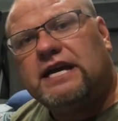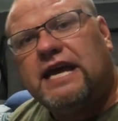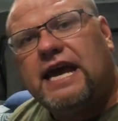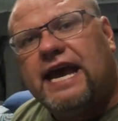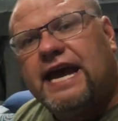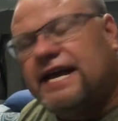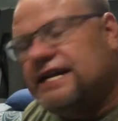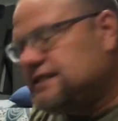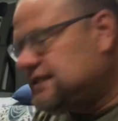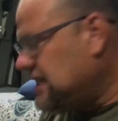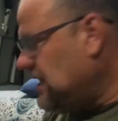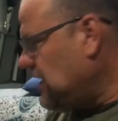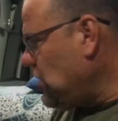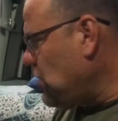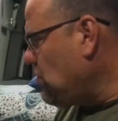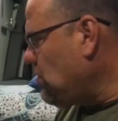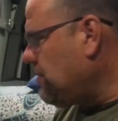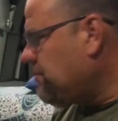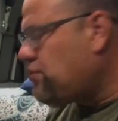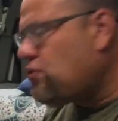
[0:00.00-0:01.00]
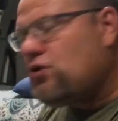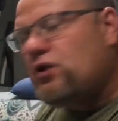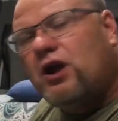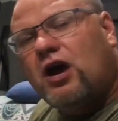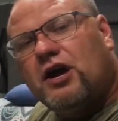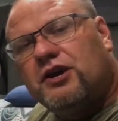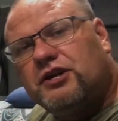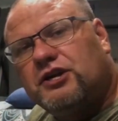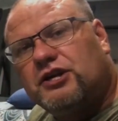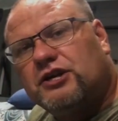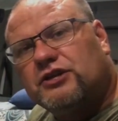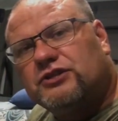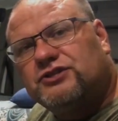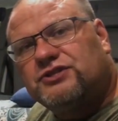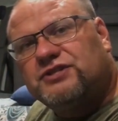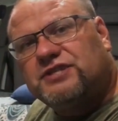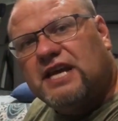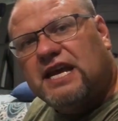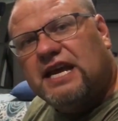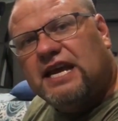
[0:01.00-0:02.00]
cans that you would put under your
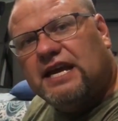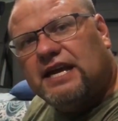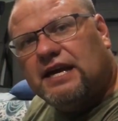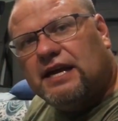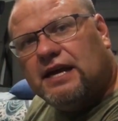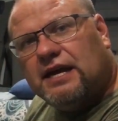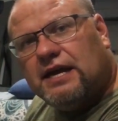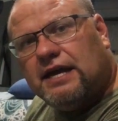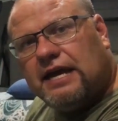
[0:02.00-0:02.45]
sink